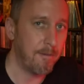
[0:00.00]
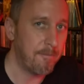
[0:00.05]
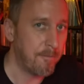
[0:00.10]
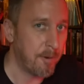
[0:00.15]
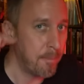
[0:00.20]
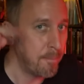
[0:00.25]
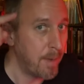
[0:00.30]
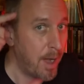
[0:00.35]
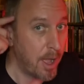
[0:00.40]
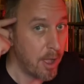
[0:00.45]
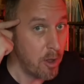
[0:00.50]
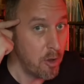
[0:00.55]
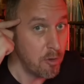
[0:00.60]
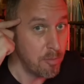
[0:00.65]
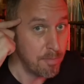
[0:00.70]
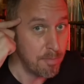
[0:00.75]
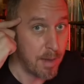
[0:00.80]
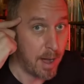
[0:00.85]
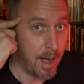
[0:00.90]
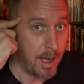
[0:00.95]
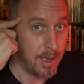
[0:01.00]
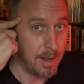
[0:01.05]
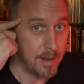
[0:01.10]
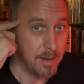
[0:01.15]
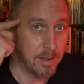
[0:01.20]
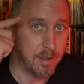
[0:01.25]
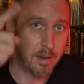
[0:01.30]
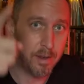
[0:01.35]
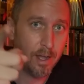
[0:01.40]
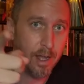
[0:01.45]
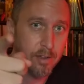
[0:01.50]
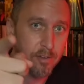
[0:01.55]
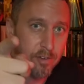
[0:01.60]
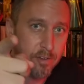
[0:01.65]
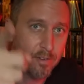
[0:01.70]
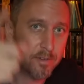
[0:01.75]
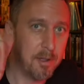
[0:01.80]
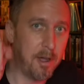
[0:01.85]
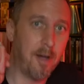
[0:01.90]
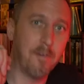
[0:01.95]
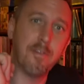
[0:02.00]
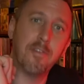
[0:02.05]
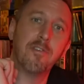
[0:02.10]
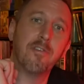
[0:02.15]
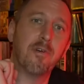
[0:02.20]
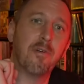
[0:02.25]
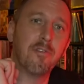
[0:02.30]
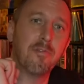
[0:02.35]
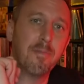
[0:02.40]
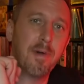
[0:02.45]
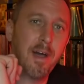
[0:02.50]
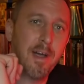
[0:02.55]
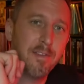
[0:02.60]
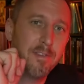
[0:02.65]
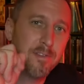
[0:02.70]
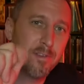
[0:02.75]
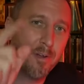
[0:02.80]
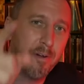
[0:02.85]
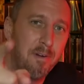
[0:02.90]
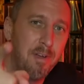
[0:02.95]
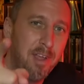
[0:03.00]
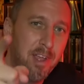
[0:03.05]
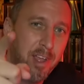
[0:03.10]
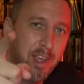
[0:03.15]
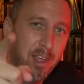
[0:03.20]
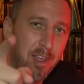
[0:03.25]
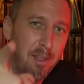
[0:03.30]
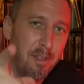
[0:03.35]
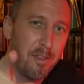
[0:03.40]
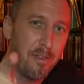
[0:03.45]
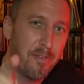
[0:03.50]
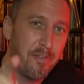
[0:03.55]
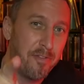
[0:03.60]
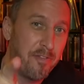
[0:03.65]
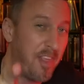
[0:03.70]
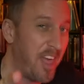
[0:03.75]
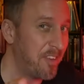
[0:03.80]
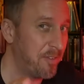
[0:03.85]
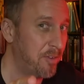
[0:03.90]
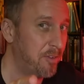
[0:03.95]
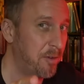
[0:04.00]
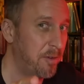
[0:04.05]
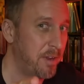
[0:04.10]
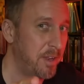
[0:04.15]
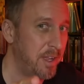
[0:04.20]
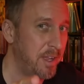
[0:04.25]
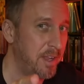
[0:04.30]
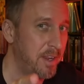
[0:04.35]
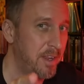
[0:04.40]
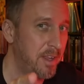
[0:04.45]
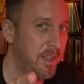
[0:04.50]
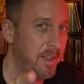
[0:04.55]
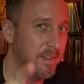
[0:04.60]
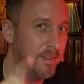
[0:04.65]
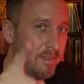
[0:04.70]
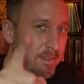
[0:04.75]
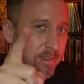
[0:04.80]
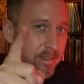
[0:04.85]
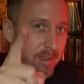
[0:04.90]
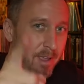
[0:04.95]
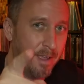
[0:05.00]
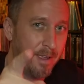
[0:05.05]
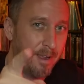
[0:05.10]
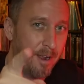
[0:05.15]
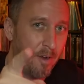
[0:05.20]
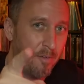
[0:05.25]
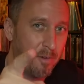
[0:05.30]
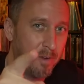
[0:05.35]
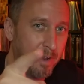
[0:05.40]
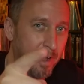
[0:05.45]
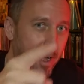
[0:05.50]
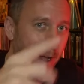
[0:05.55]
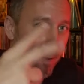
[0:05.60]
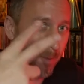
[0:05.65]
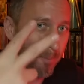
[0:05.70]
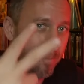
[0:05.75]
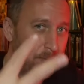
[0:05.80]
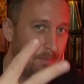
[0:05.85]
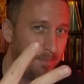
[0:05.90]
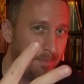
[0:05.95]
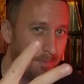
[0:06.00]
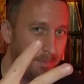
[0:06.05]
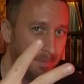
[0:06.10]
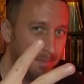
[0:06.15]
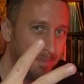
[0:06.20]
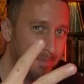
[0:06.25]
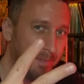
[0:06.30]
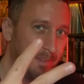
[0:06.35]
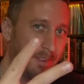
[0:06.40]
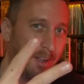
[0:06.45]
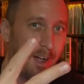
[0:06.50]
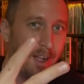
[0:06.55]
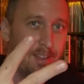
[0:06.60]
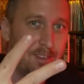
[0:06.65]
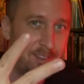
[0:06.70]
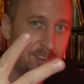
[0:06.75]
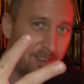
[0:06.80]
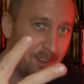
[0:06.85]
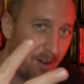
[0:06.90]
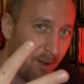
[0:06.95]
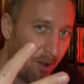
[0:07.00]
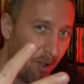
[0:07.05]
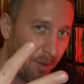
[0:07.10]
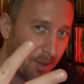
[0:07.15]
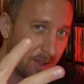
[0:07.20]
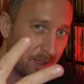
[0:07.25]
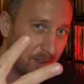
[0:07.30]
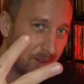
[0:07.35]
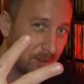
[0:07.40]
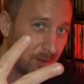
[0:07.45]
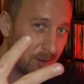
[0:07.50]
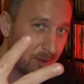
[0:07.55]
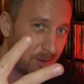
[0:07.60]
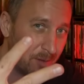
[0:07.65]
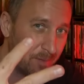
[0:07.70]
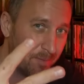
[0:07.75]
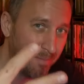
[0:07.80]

from my own mind, not just Coffin Joe's mind. So thanks for tuning in. Take care for now. Talk to you all again soon.